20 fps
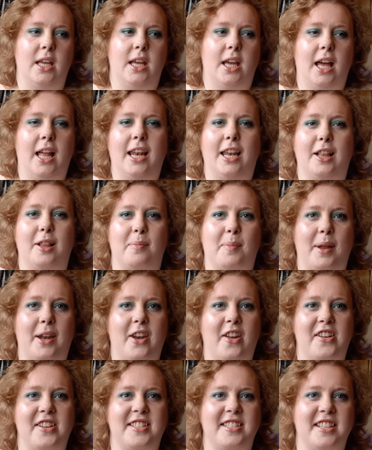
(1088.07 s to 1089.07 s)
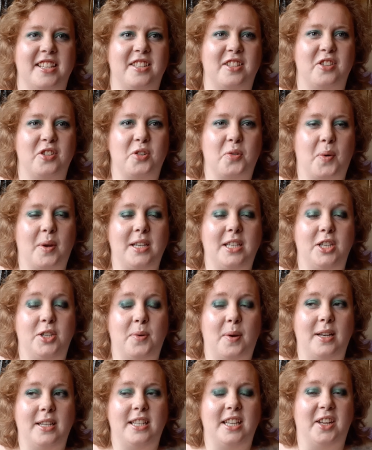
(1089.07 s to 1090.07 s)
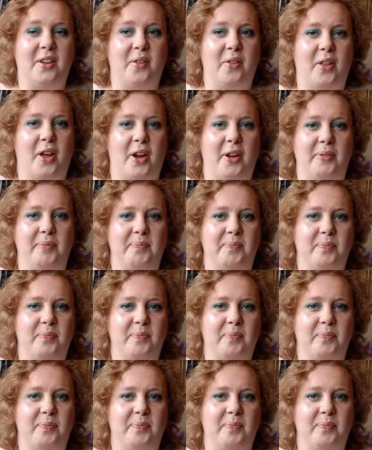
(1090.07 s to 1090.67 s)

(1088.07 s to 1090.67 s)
a little bit nicer than 2020, although